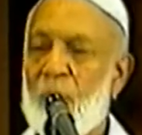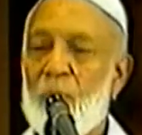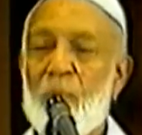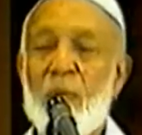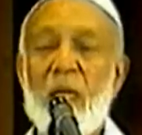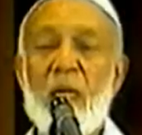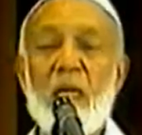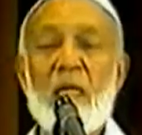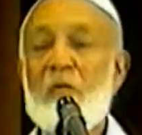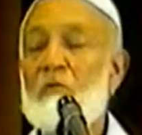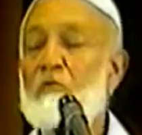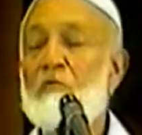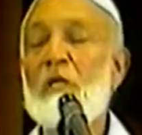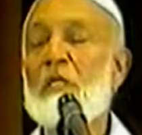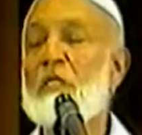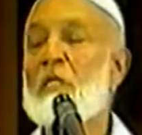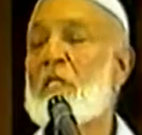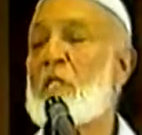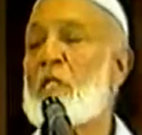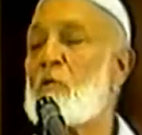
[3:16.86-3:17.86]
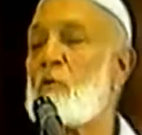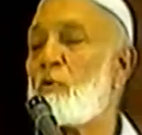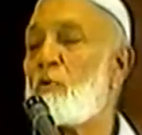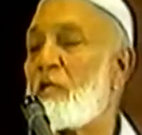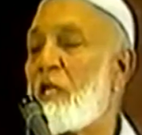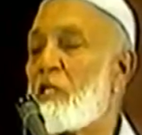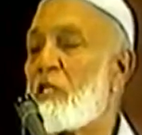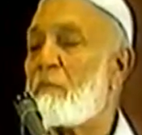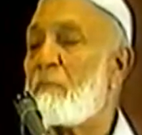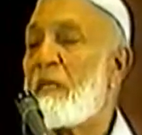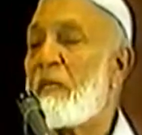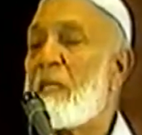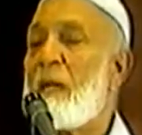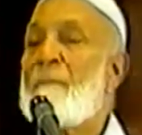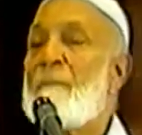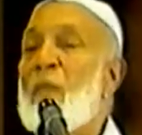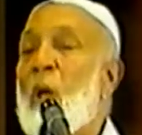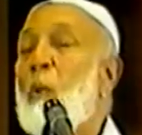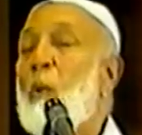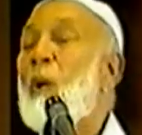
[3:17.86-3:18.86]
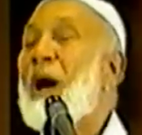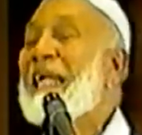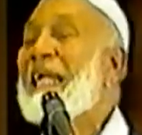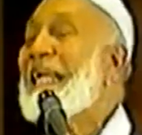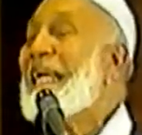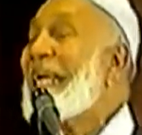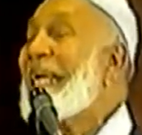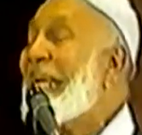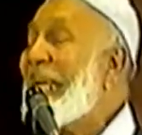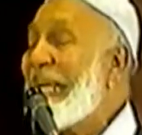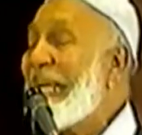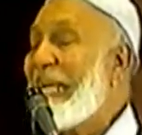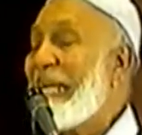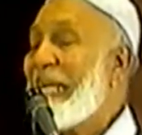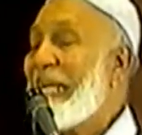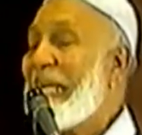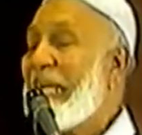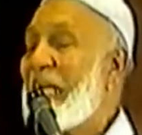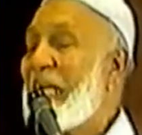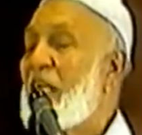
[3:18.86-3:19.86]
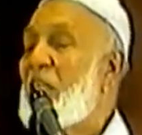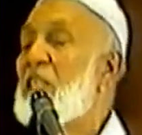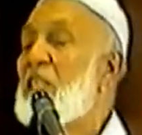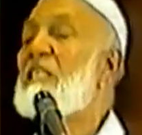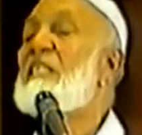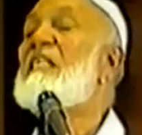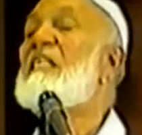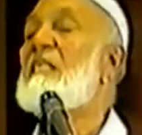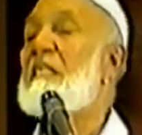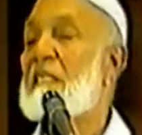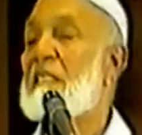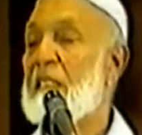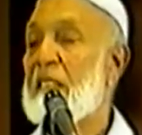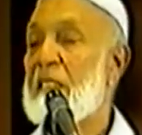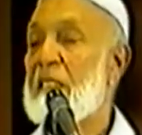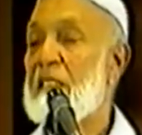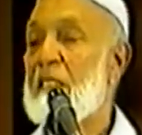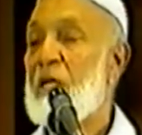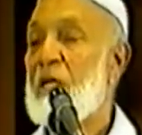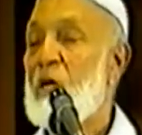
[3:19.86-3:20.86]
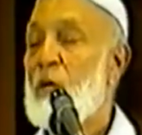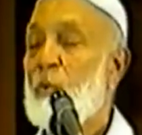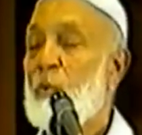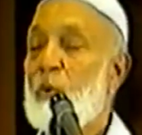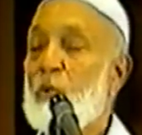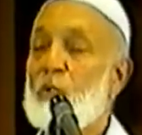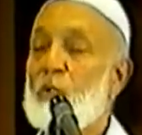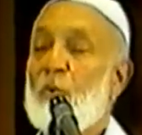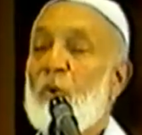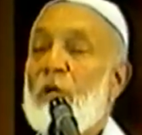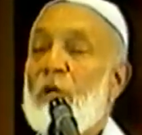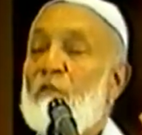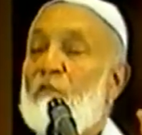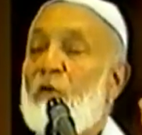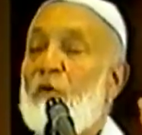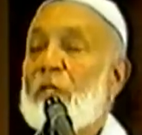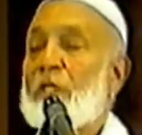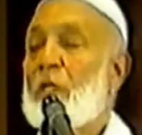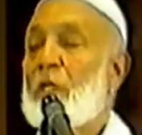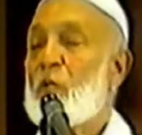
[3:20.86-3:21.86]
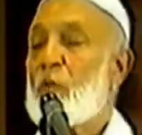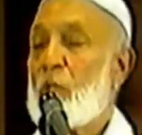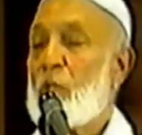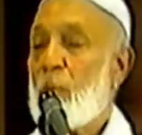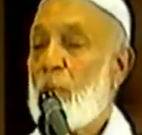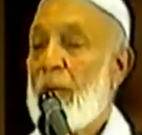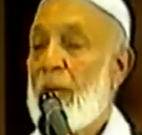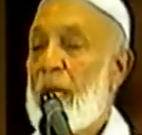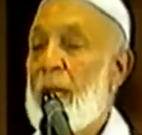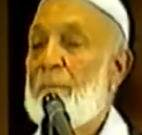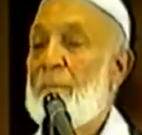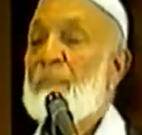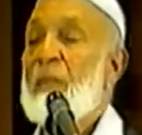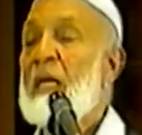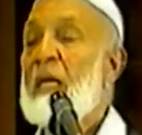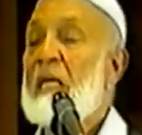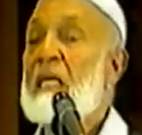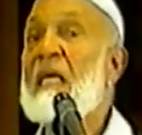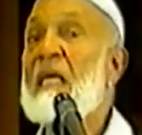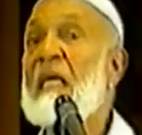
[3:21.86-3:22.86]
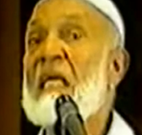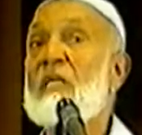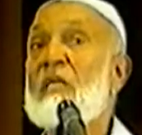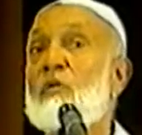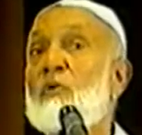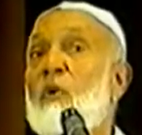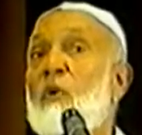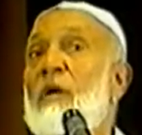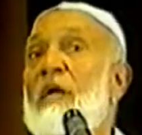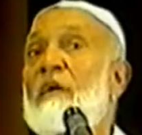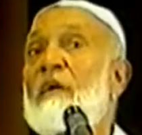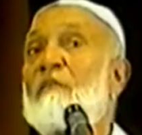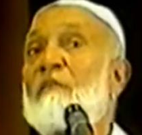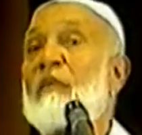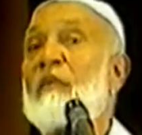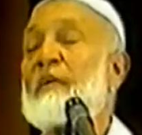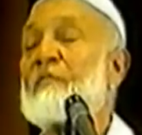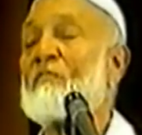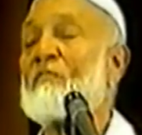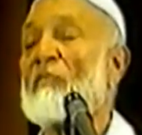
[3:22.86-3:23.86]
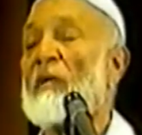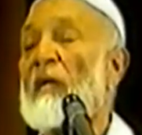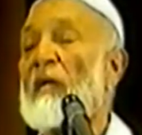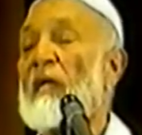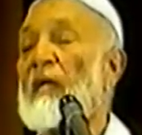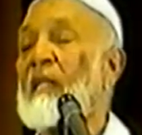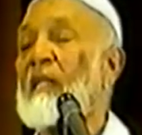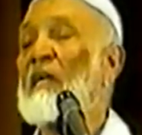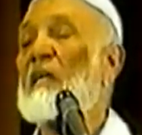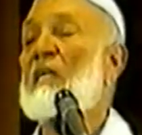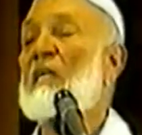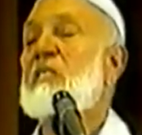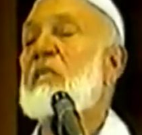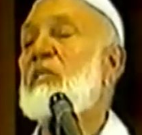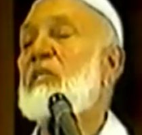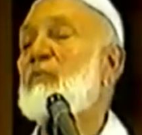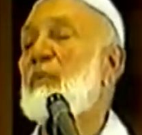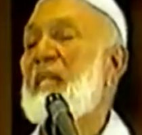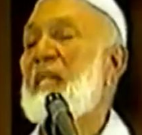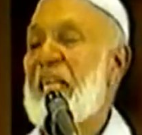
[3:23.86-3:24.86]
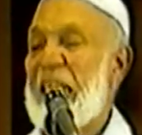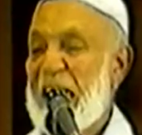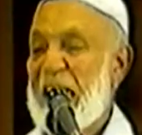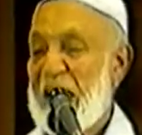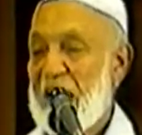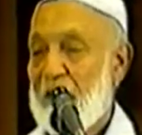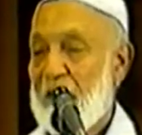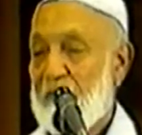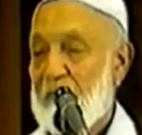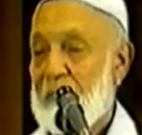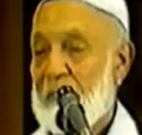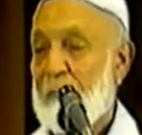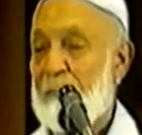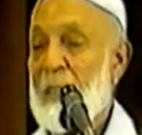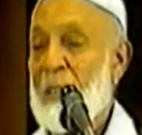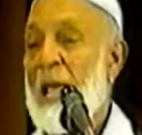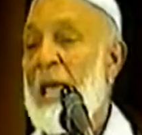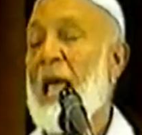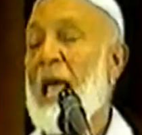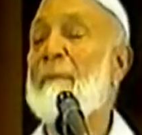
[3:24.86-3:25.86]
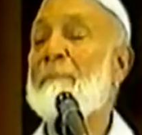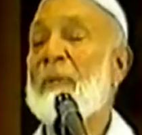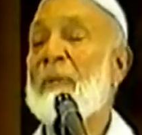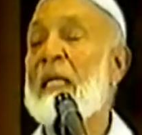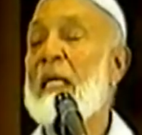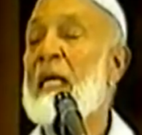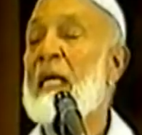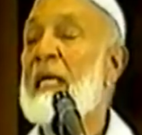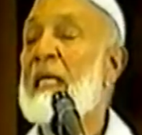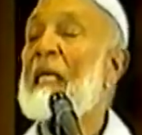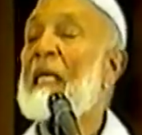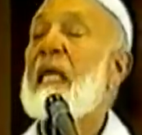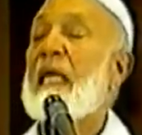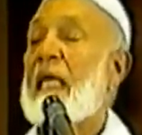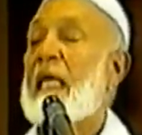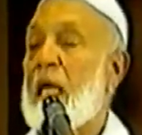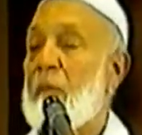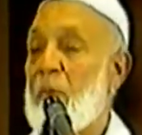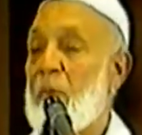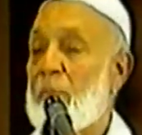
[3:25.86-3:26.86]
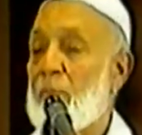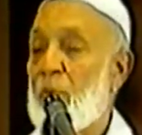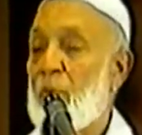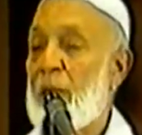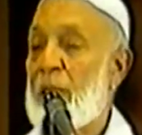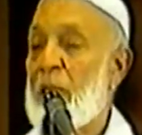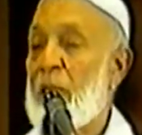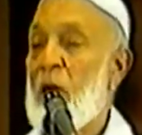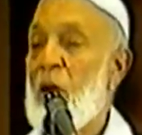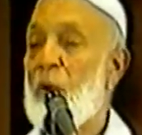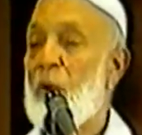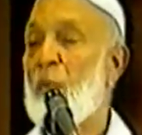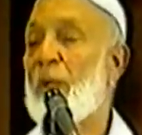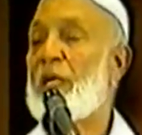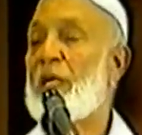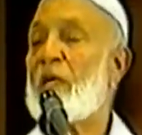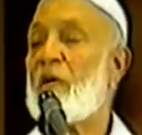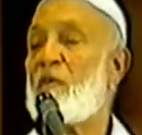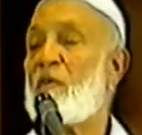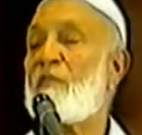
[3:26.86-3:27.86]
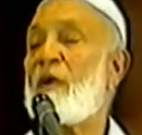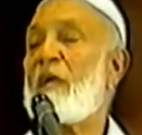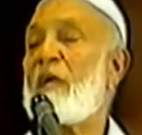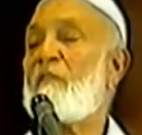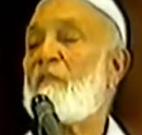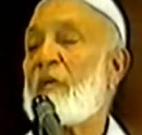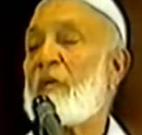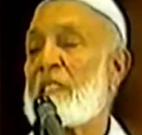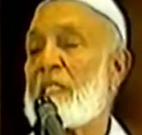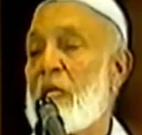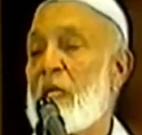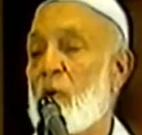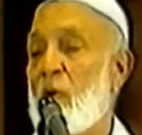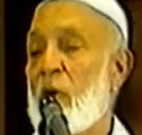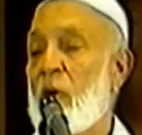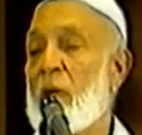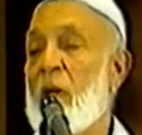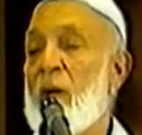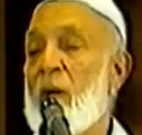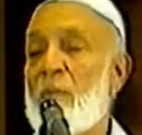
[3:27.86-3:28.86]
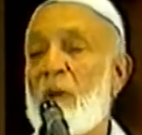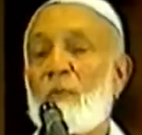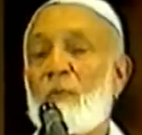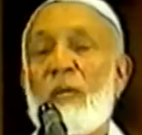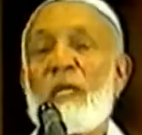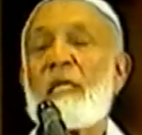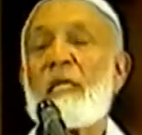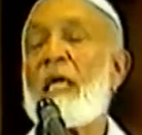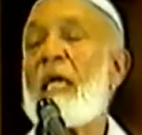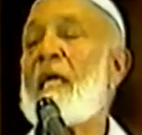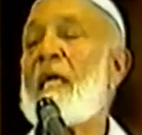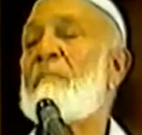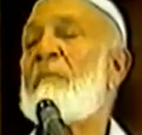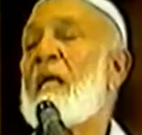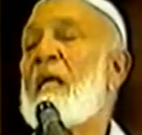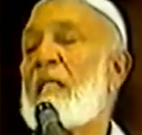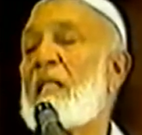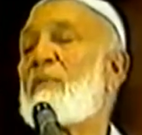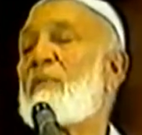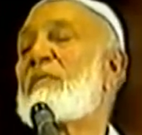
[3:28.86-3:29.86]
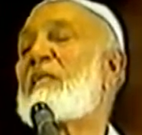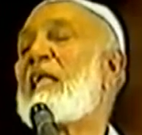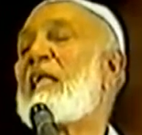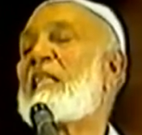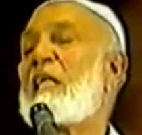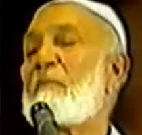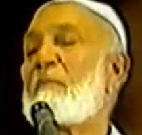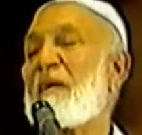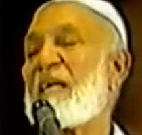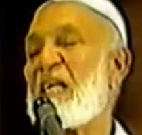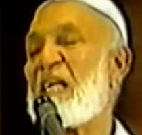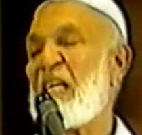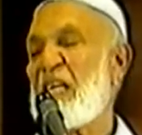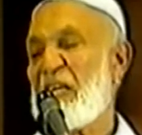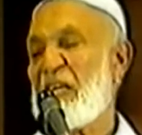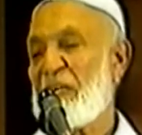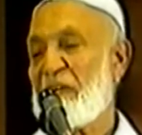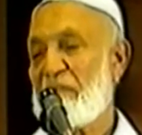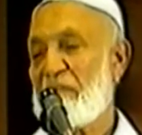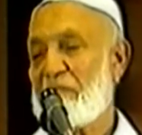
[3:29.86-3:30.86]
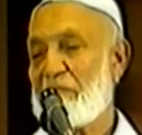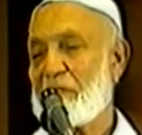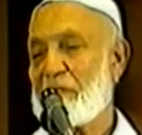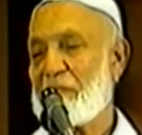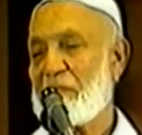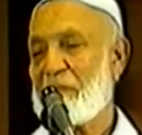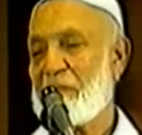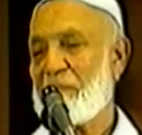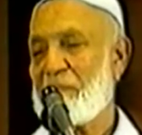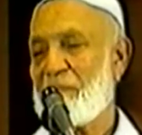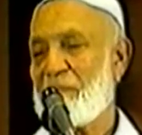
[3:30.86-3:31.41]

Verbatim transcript: where it reads in the New Testament, while he, Jesus, was going forth into the way, he saw a fig tree in the distance with leaves. Happily, he came up to it, wanting to find figs thereon. But when he came, there was nothing but leaves.